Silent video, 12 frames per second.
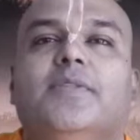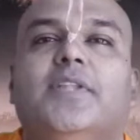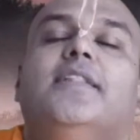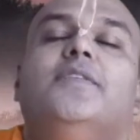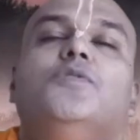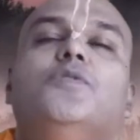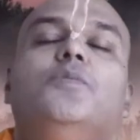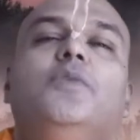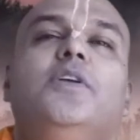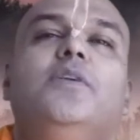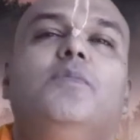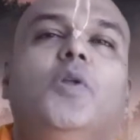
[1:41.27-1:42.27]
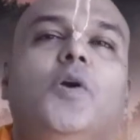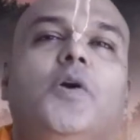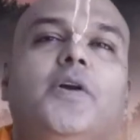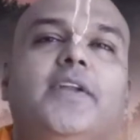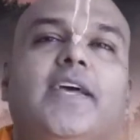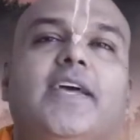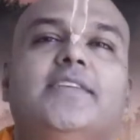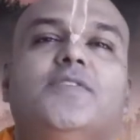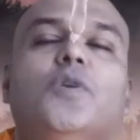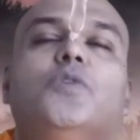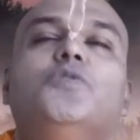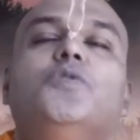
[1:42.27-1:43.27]
that the Supreme Lord has
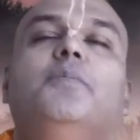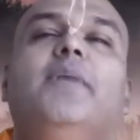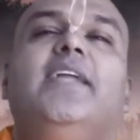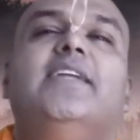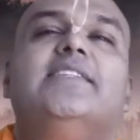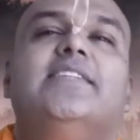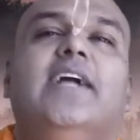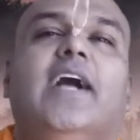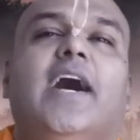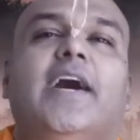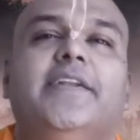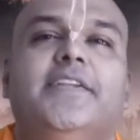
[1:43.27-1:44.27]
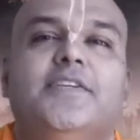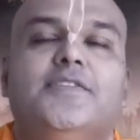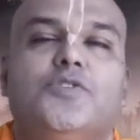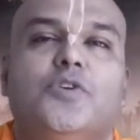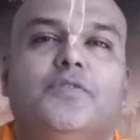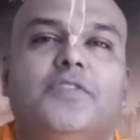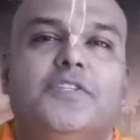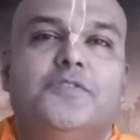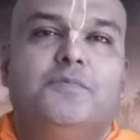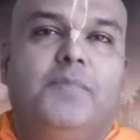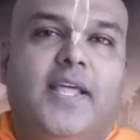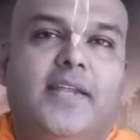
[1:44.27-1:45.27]
also made us guardians of
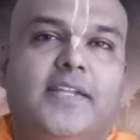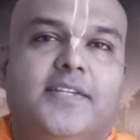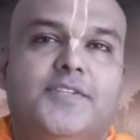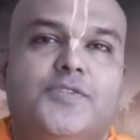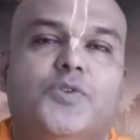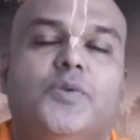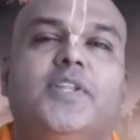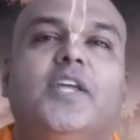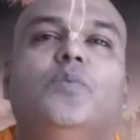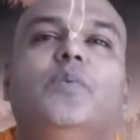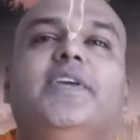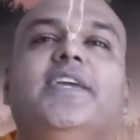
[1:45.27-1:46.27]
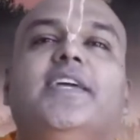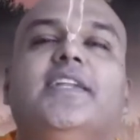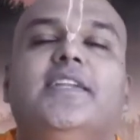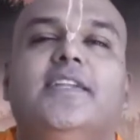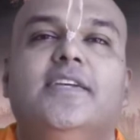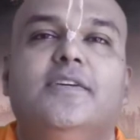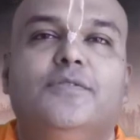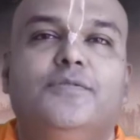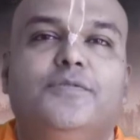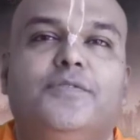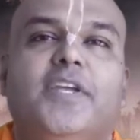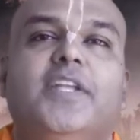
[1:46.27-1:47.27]
this planet so that we can
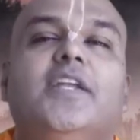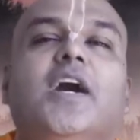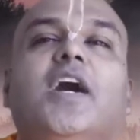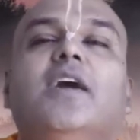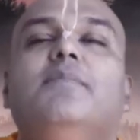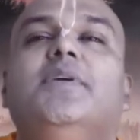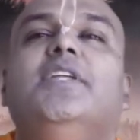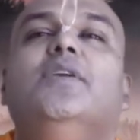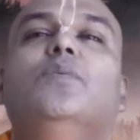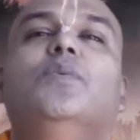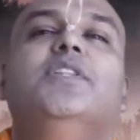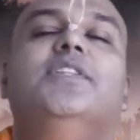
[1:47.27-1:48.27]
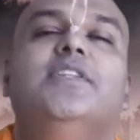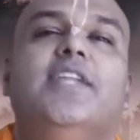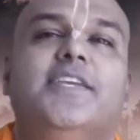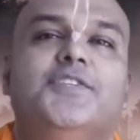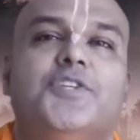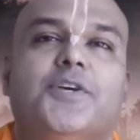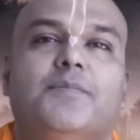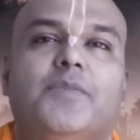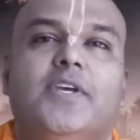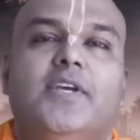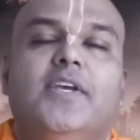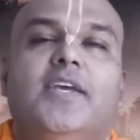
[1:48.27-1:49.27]
live in harmony with nature.
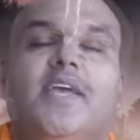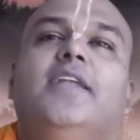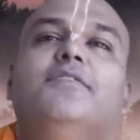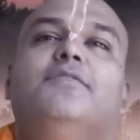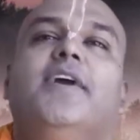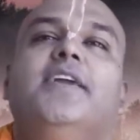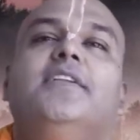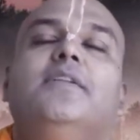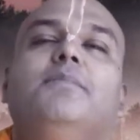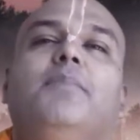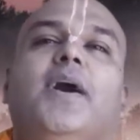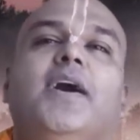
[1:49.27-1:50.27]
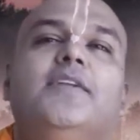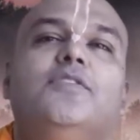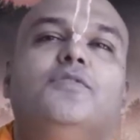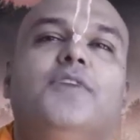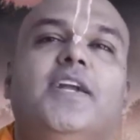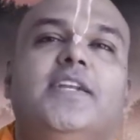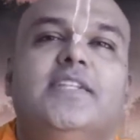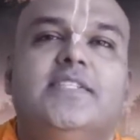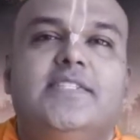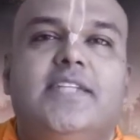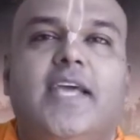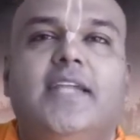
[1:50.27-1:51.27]
And a vital part of
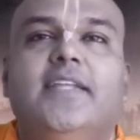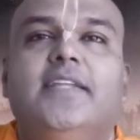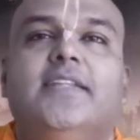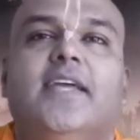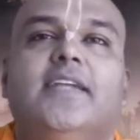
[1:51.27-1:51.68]
understanding